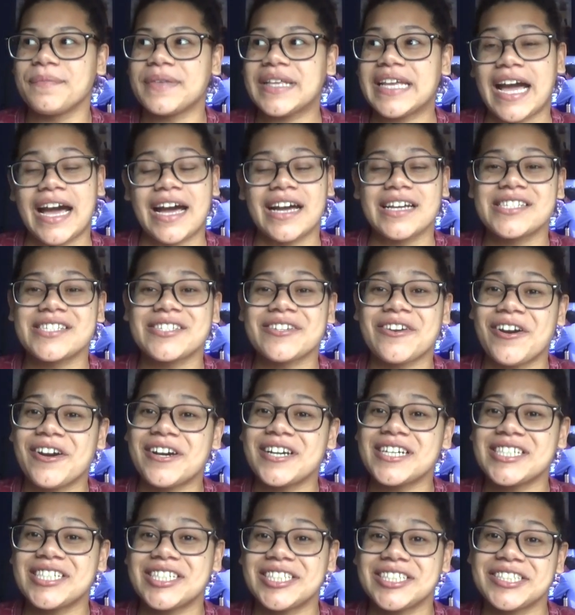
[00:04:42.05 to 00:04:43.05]
Yeah,
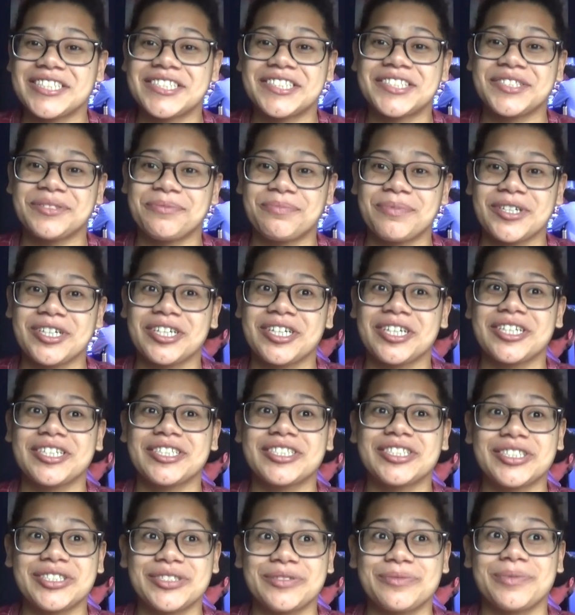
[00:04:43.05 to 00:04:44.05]
Scar is just
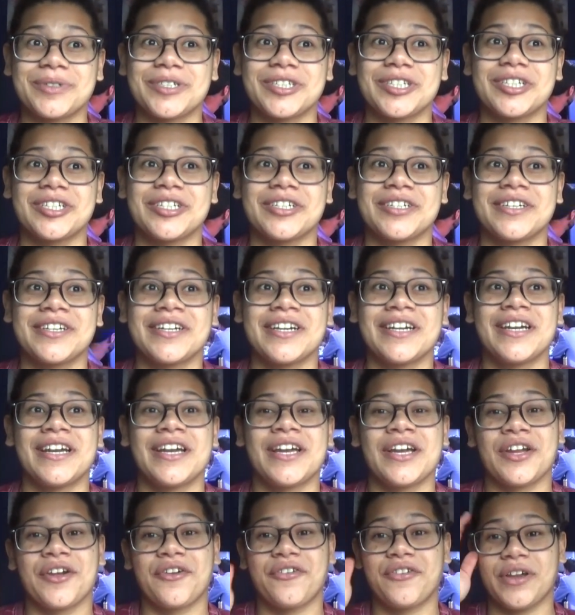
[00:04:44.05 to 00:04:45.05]
super
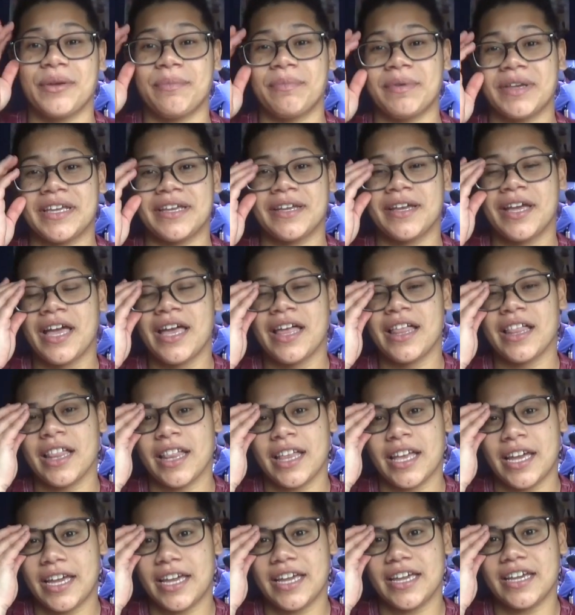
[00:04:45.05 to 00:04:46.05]
creepy.
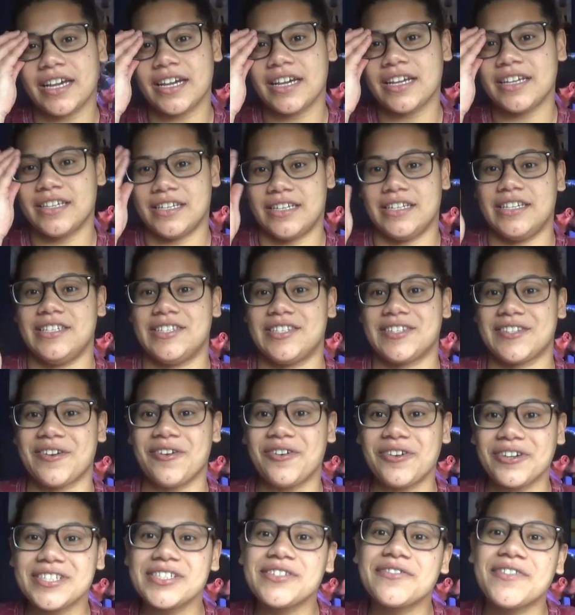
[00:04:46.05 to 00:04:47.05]
Like, he
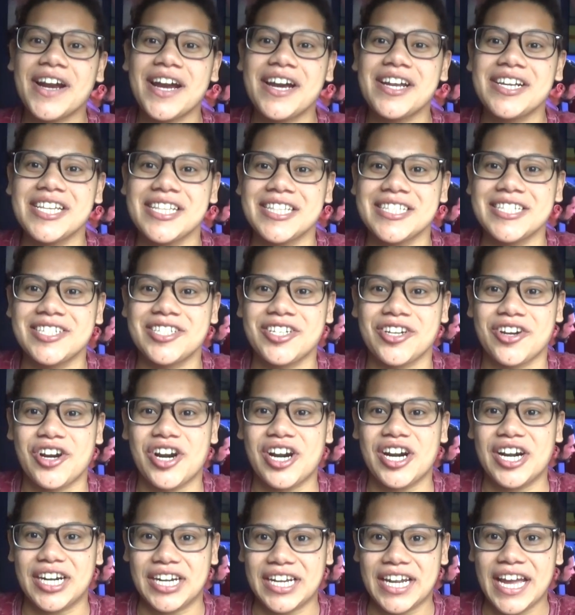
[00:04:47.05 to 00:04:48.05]
skulks around in the
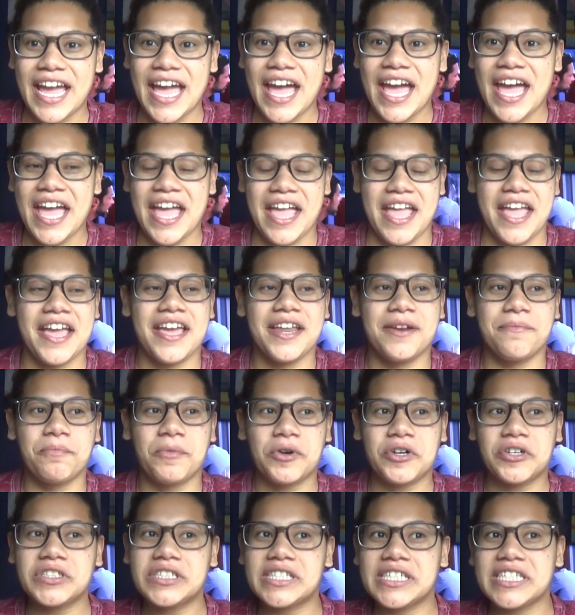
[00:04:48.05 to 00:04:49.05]
dark, and
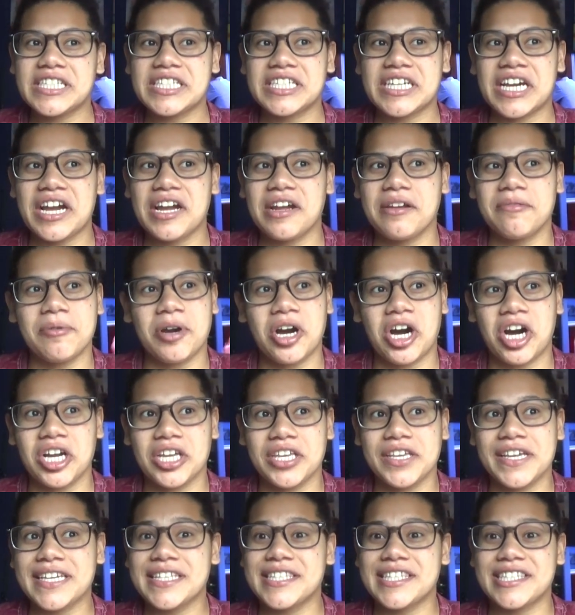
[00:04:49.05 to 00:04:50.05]
most of the time all
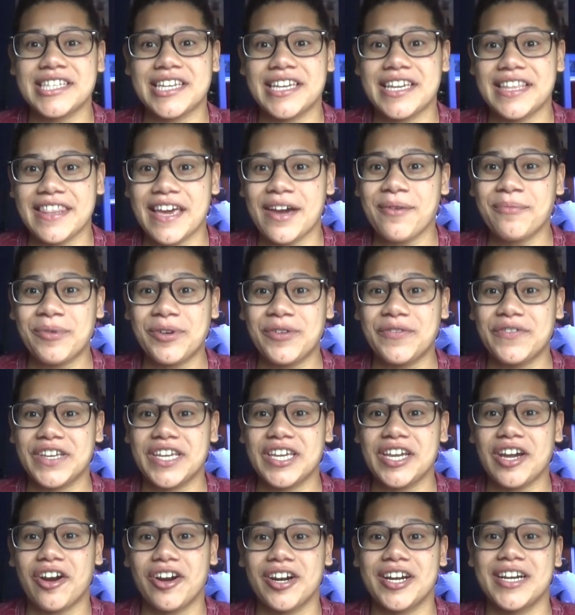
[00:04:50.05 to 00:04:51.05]
you can see in that
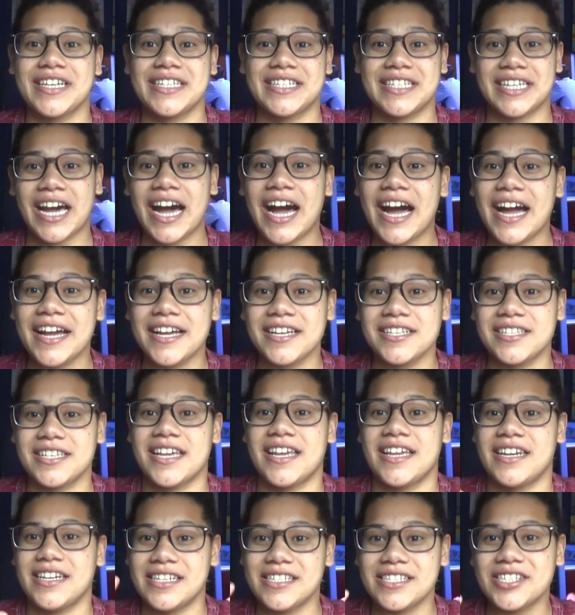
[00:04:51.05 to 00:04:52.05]
movie are his eyes
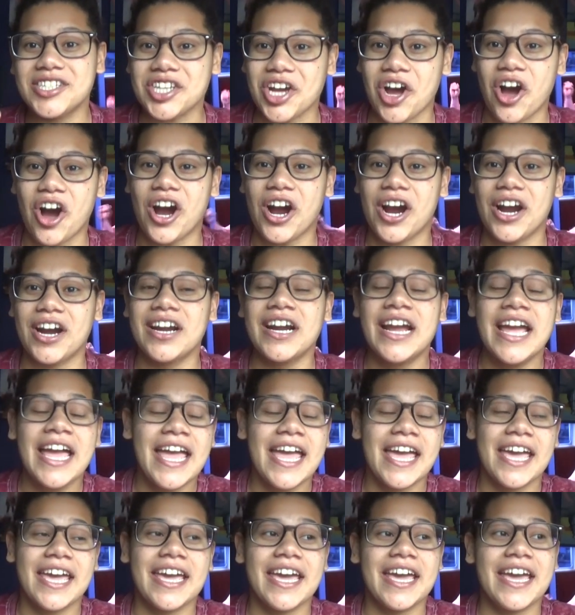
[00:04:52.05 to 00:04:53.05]
and his scar,
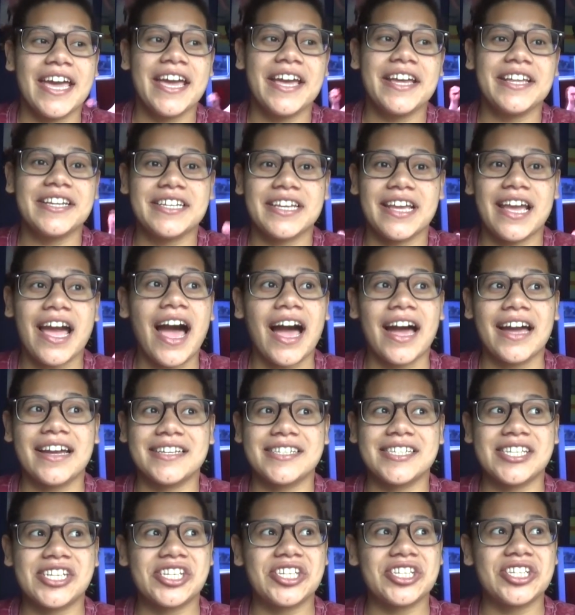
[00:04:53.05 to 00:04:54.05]
and yeah,
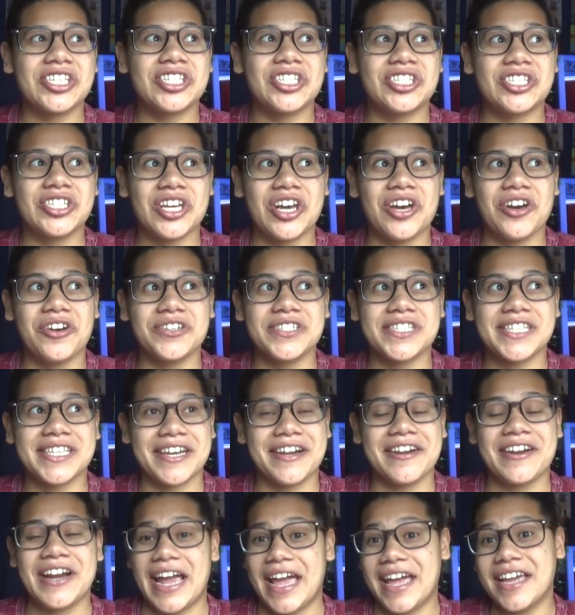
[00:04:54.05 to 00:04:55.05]
it's just so
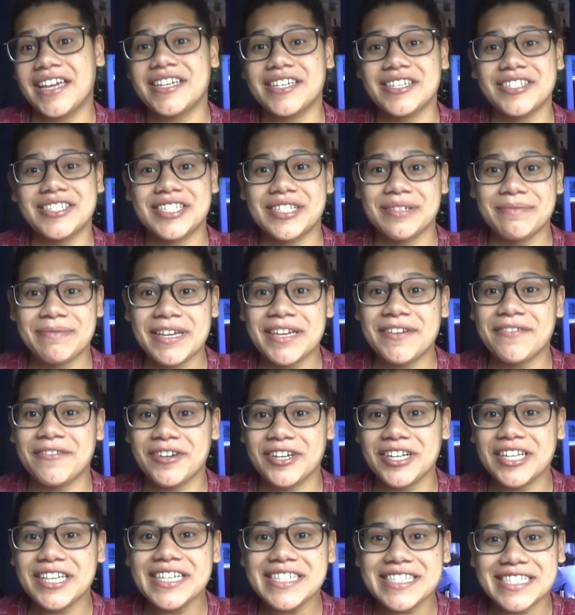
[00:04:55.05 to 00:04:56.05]
scary. I used to be
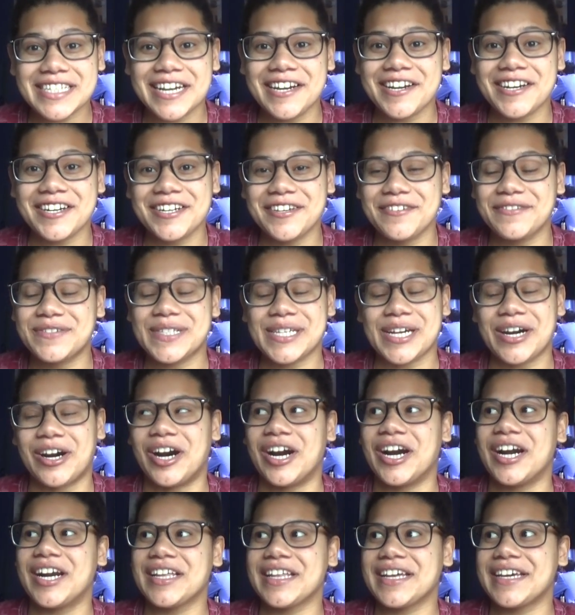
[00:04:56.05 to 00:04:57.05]
really scared of
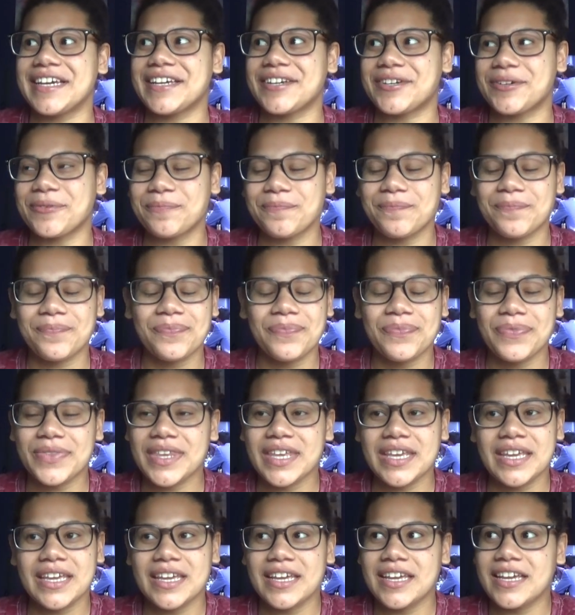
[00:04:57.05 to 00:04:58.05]
Scar. Like,
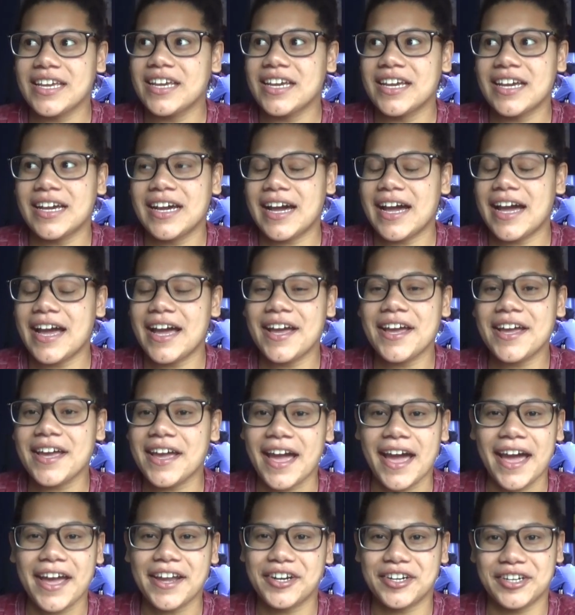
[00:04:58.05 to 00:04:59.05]

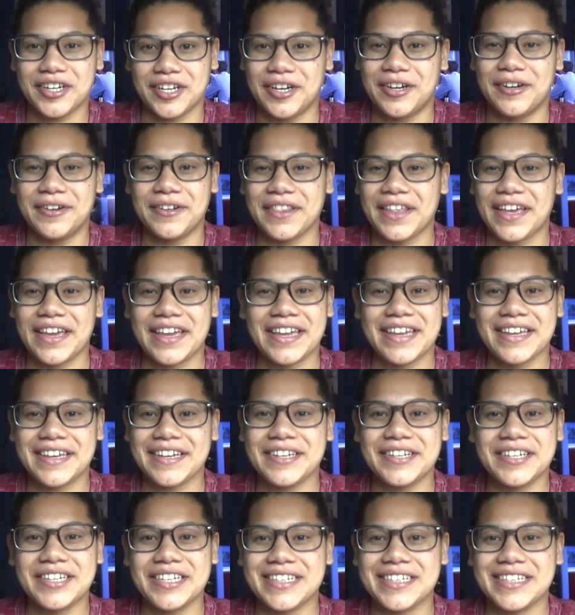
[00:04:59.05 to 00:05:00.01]
I don't know, like,